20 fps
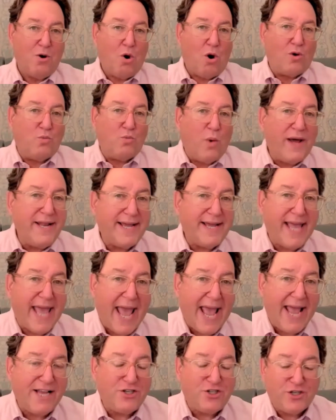On one
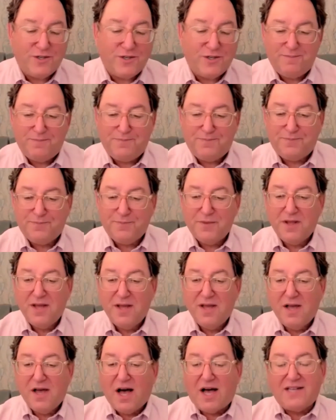occasion,
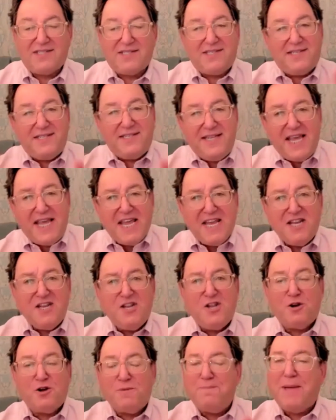a
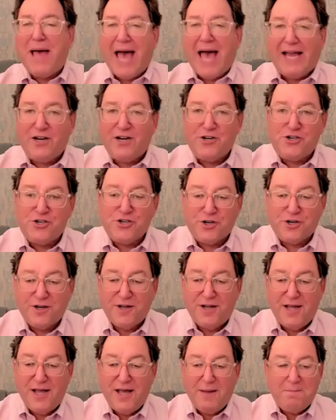senior manager
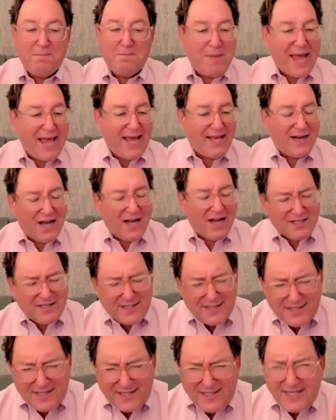made a
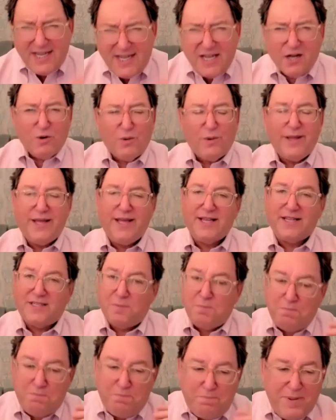serious
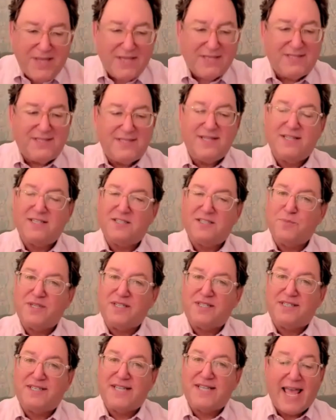business
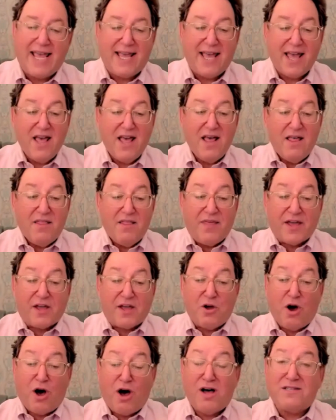mistake
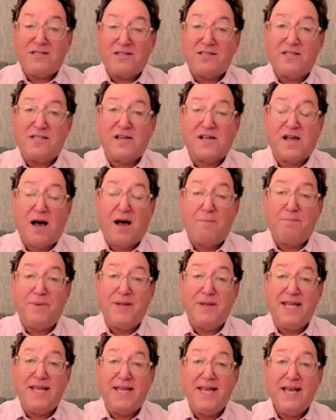that cost the
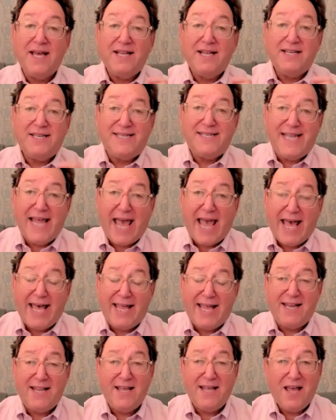company
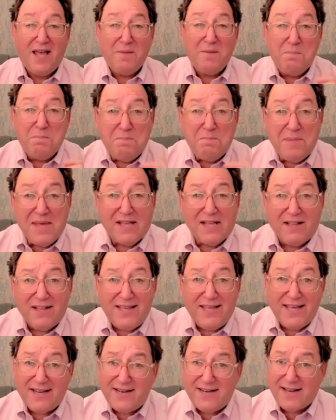$10
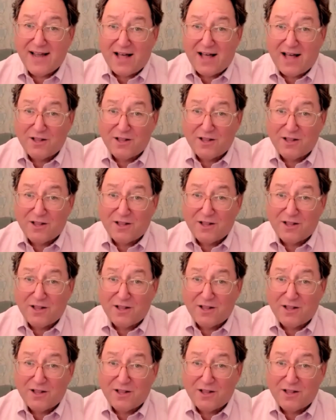million.